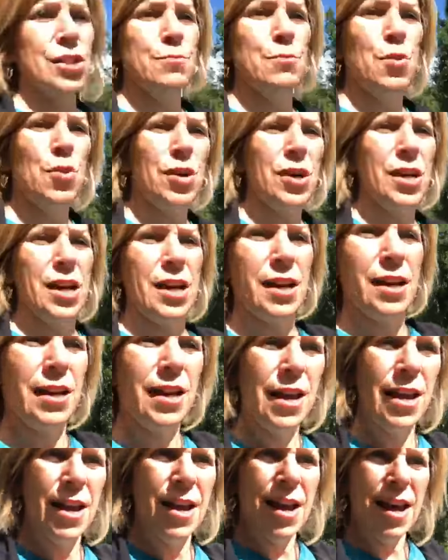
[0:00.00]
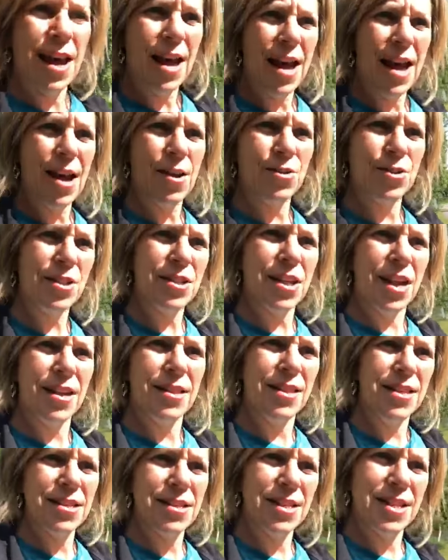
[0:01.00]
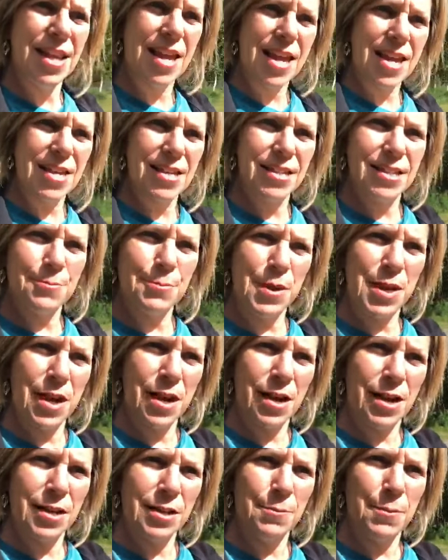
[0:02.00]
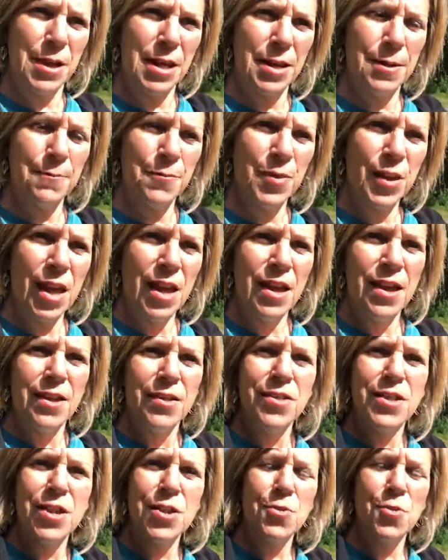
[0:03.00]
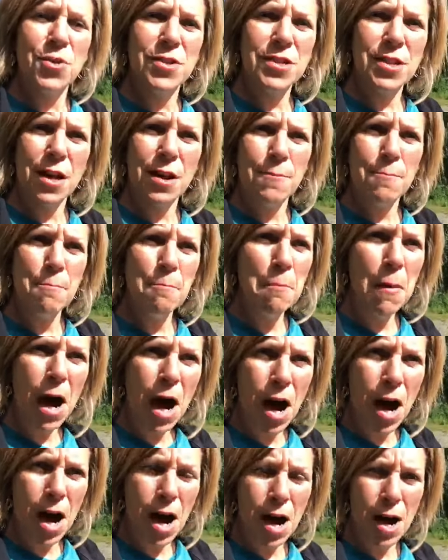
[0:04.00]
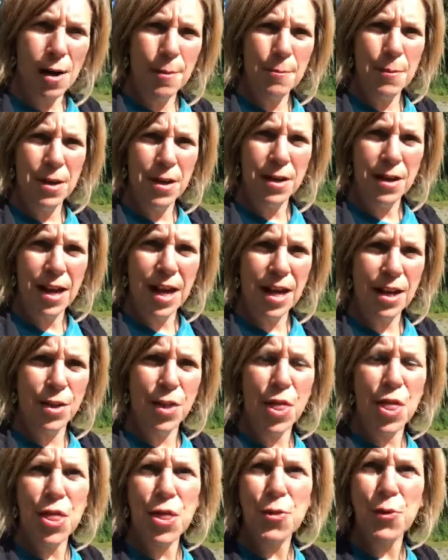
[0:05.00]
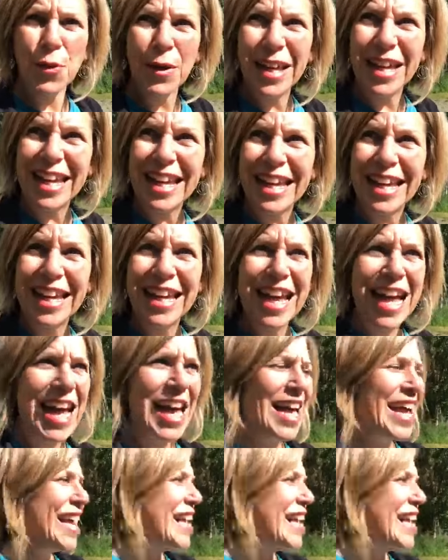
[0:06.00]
this morning, outside this gate behind me, there was a mom and three